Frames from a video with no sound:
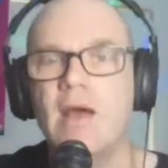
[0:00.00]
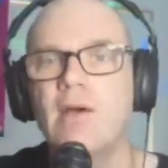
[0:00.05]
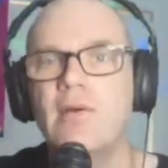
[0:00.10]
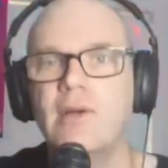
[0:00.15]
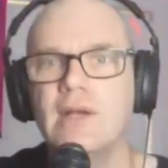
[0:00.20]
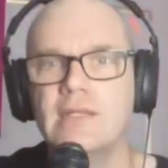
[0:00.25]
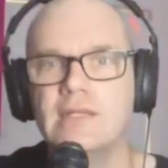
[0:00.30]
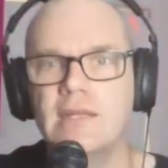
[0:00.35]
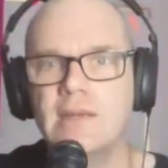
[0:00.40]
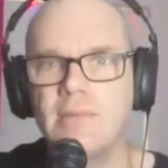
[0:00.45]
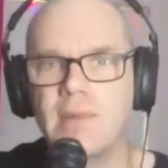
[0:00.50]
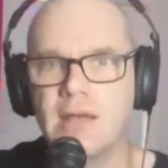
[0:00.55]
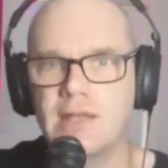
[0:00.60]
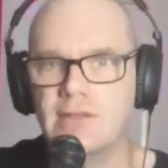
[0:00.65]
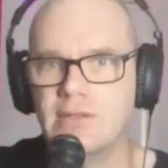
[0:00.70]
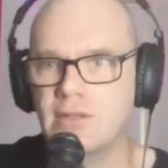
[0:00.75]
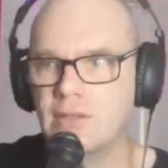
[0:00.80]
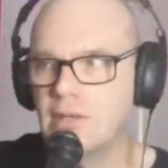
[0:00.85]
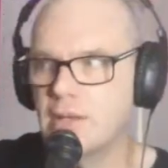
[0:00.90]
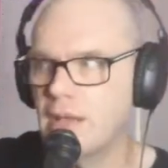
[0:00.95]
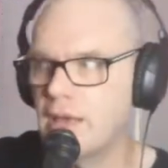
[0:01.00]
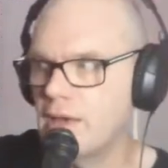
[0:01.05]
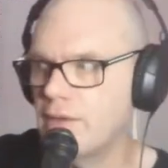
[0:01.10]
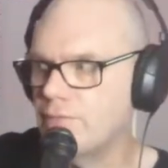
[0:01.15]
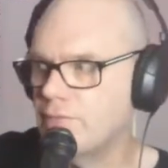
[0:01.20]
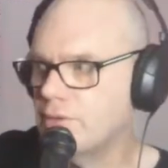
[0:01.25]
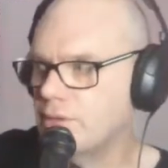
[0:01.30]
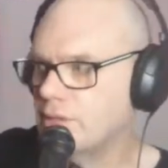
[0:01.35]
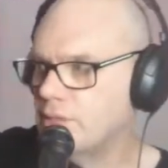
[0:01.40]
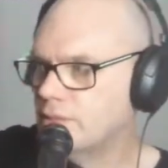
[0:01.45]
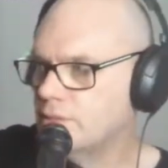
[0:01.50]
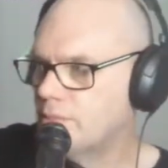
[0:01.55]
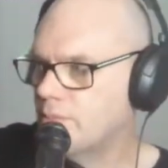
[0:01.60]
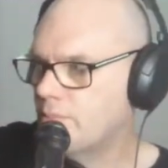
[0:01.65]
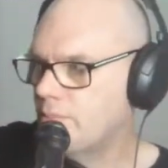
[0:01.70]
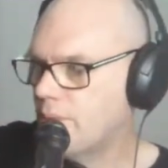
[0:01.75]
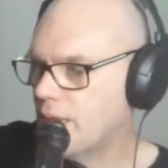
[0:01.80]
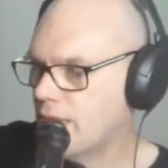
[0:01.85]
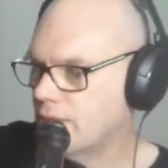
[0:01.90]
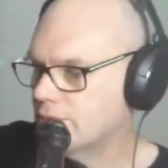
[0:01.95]
When I sing bounce to your left, you need to
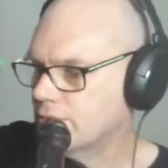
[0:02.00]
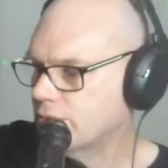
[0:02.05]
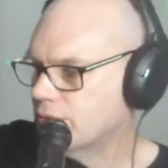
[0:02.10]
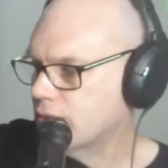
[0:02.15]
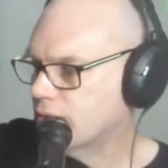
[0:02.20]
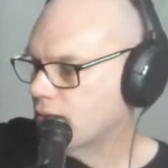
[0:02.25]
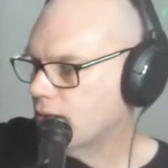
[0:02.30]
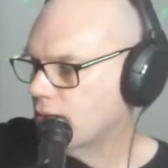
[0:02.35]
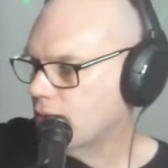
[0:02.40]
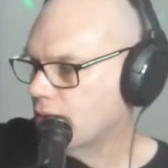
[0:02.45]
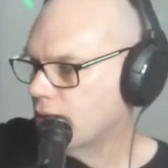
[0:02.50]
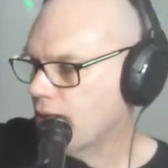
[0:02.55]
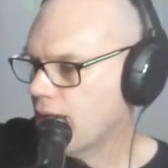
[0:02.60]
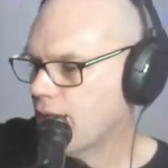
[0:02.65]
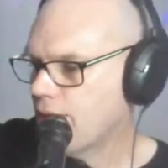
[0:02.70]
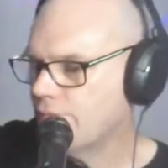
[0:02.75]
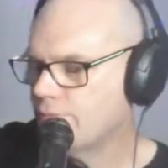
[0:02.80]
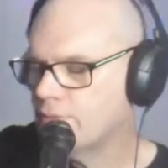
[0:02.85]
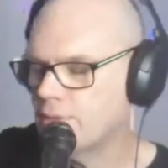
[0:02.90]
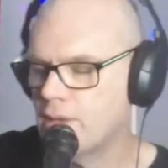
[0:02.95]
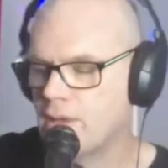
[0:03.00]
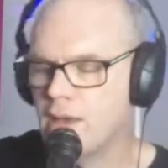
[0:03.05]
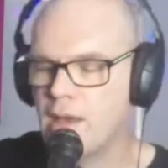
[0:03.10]
bounce to your left.